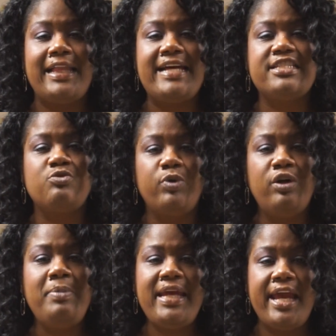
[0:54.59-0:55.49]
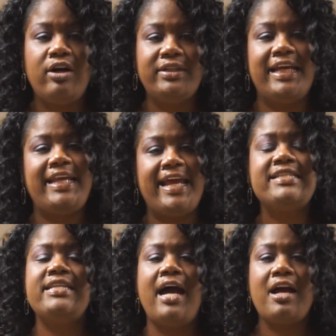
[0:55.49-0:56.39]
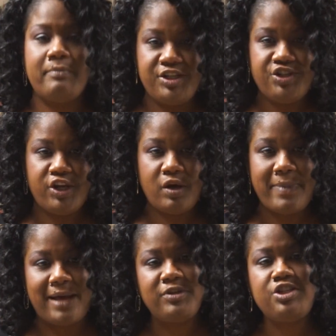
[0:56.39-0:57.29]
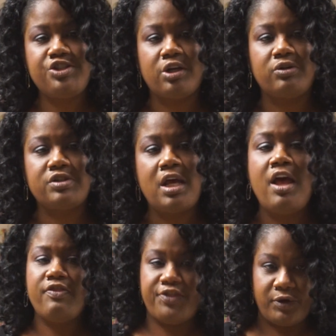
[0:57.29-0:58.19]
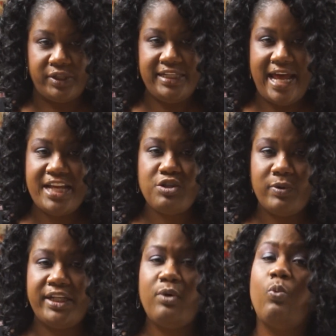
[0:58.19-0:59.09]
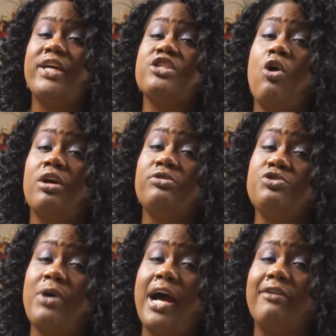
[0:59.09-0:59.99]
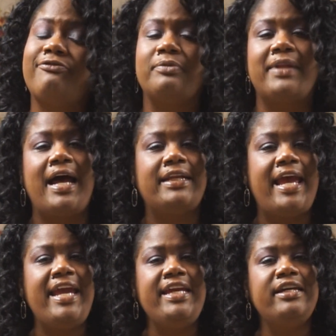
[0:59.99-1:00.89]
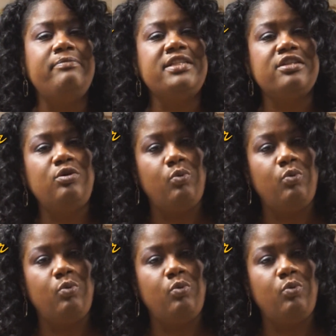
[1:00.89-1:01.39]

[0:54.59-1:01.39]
classes will be held at Antioch Missionary Baptist Church, 3920 West Cardinal Drive from 9 a.m. until